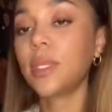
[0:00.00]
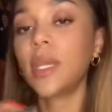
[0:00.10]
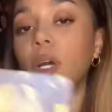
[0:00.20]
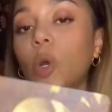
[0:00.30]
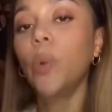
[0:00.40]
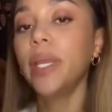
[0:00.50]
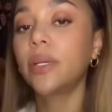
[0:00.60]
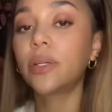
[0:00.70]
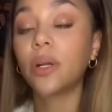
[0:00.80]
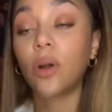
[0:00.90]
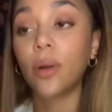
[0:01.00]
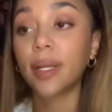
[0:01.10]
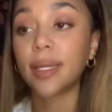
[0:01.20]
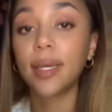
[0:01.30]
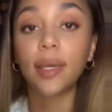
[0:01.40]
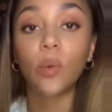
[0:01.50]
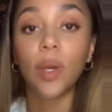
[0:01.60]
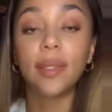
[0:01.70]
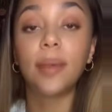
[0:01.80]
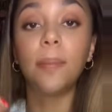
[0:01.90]
a queen or a king
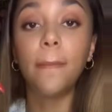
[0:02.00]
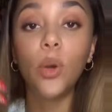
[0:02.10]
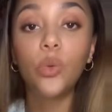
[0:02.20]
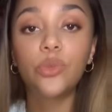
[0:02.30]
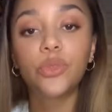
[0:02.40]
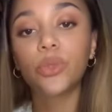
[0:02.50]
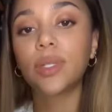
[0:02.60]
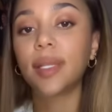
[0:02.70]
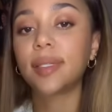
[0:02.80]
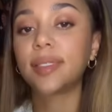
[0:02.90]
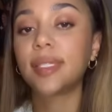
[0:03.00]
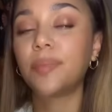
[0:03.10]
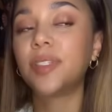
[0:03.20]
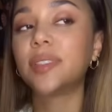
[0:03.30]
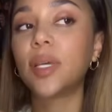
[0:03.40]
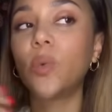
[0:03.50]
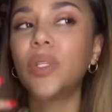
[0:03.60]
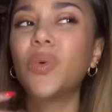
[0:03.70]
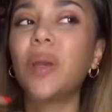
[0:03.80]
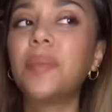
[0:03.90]
when they move through that acceptance. And what
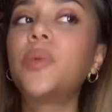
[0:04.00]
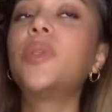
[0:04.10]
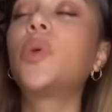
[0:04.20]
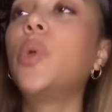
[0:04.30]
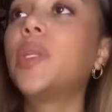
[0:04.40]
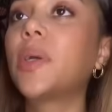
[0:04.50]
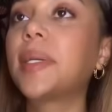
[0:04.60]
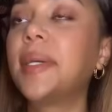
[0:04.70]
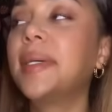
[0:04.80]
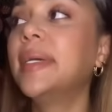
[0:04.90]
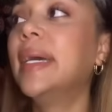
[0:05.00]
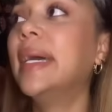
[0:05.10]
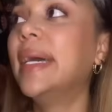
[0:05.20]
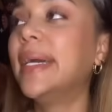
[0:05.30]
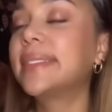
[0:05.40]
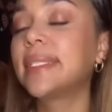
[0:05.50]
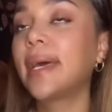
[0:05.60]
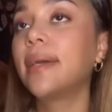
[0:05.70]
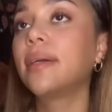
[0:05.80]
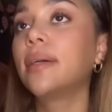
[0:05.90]
do I mean with queen or king? It's
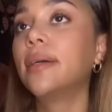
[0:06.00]
like,